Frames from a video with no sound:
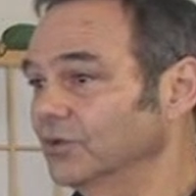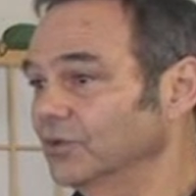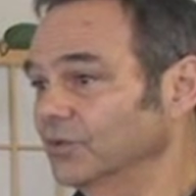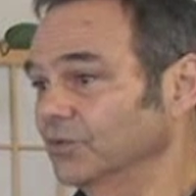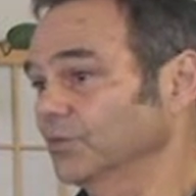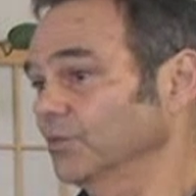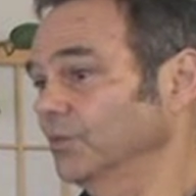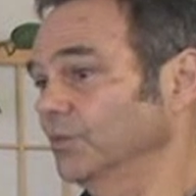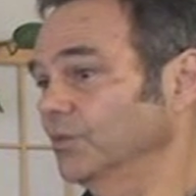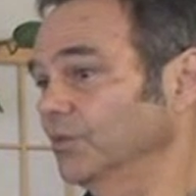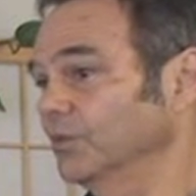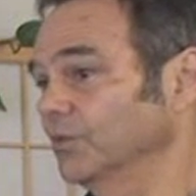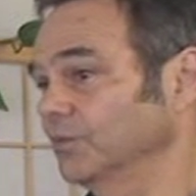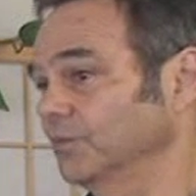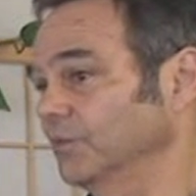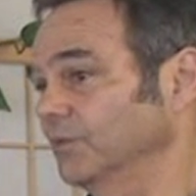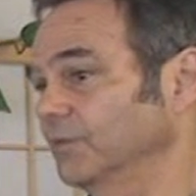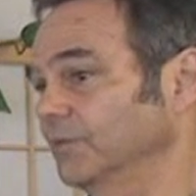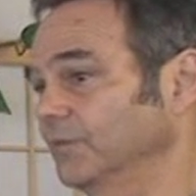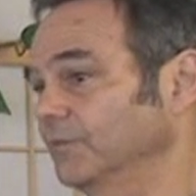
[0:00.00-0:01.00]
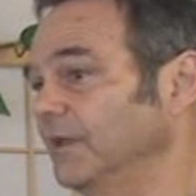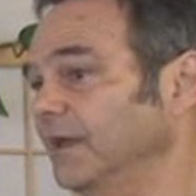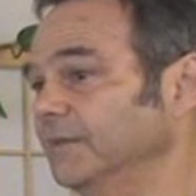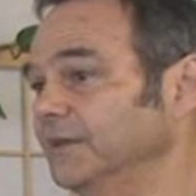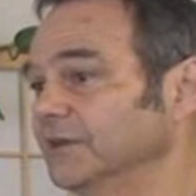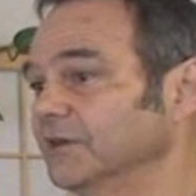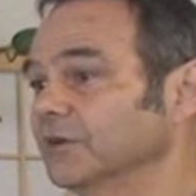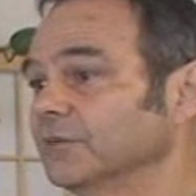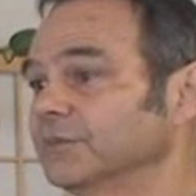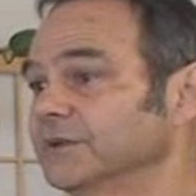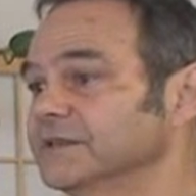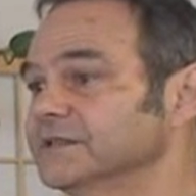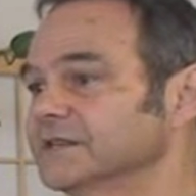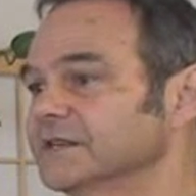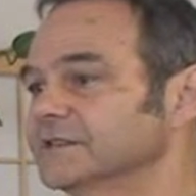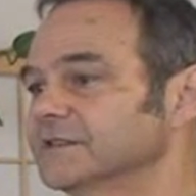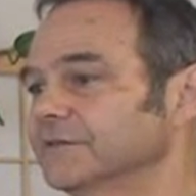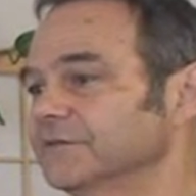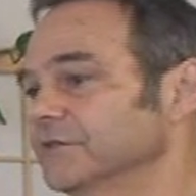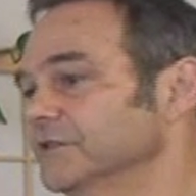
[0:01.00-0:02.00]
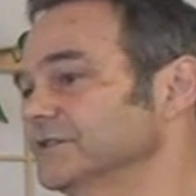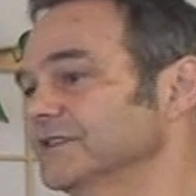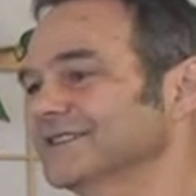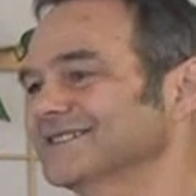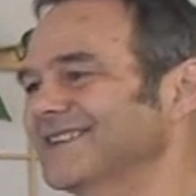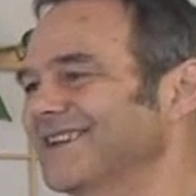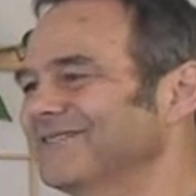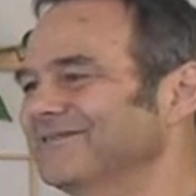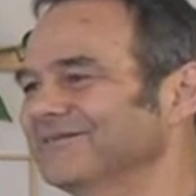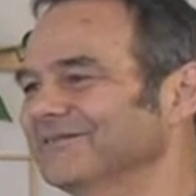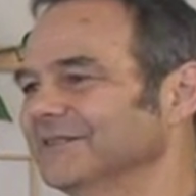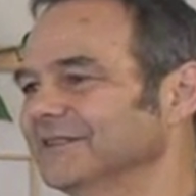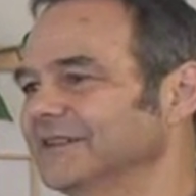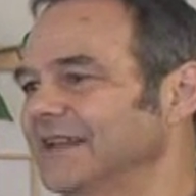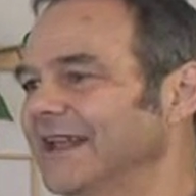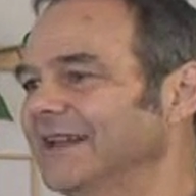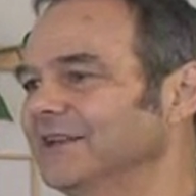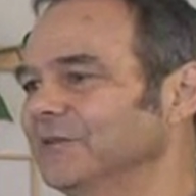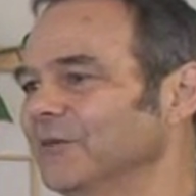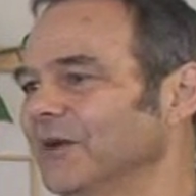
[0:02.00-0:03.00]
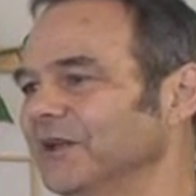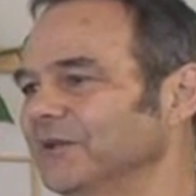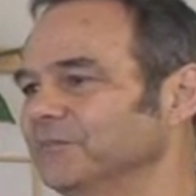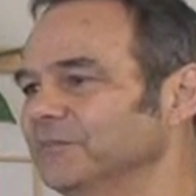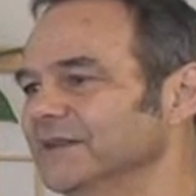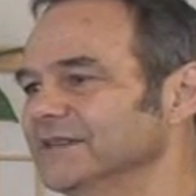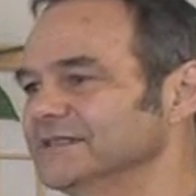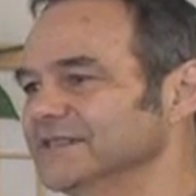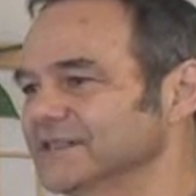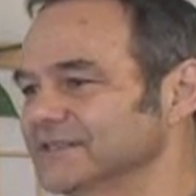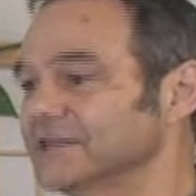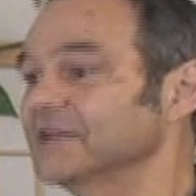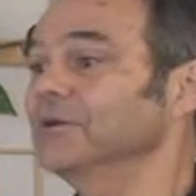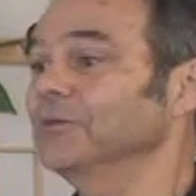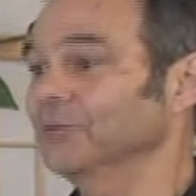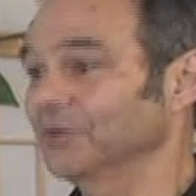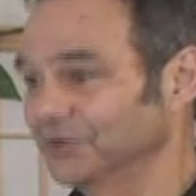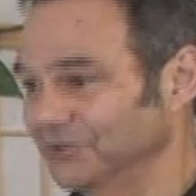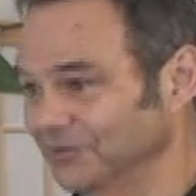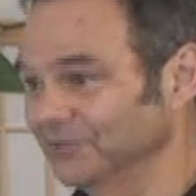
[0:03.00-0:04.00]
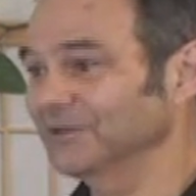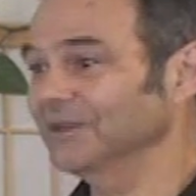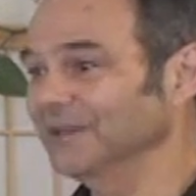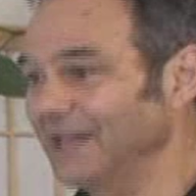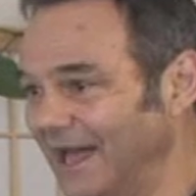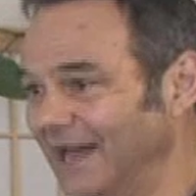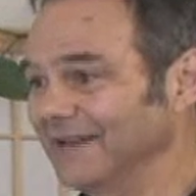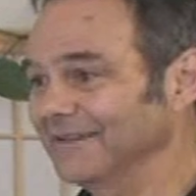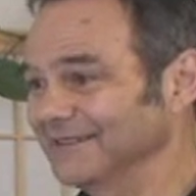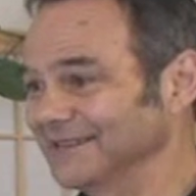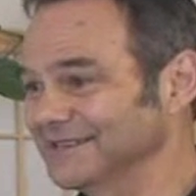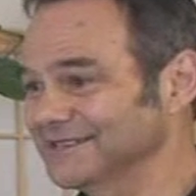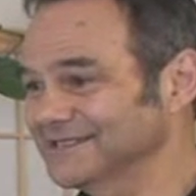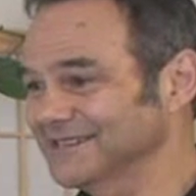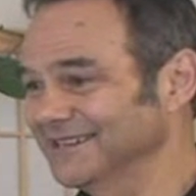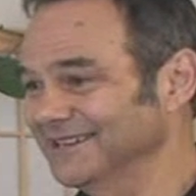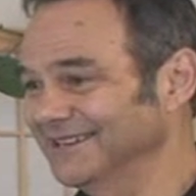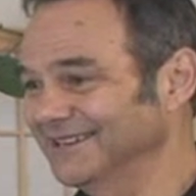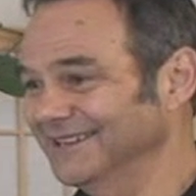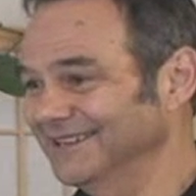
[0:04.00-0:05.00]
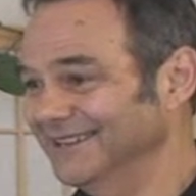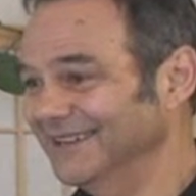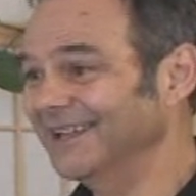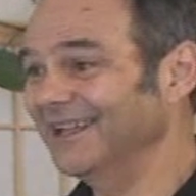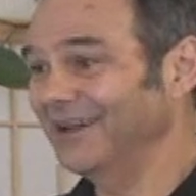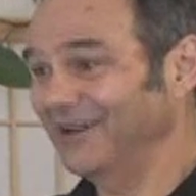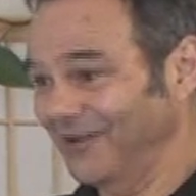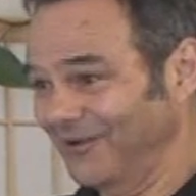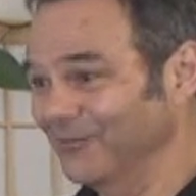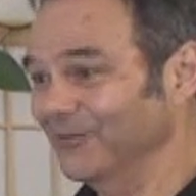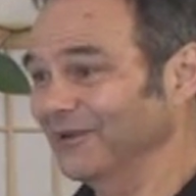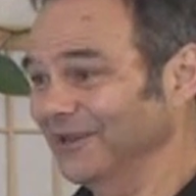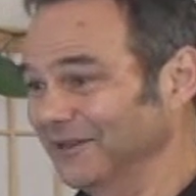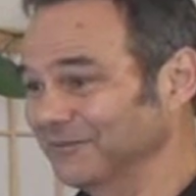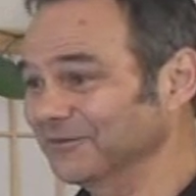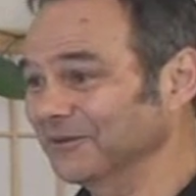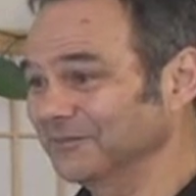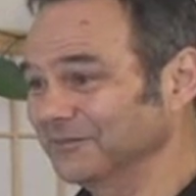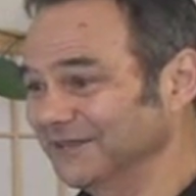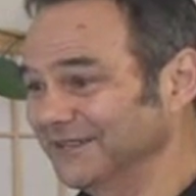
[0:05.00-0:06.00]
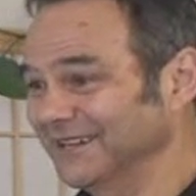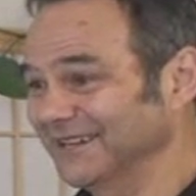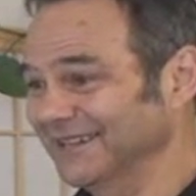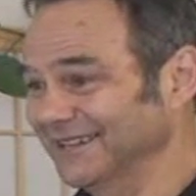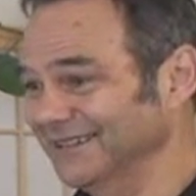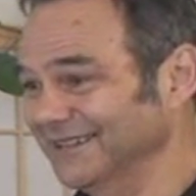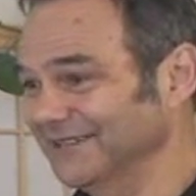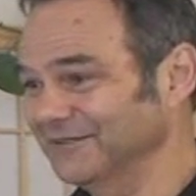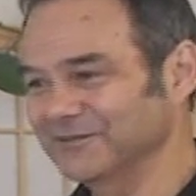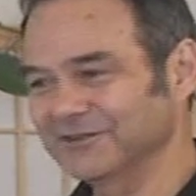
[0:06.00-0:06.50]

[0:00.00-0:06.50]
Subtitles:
or maybe in our business. If we're successful in any way in business, we're doing a lot of this, one-on-one particularly.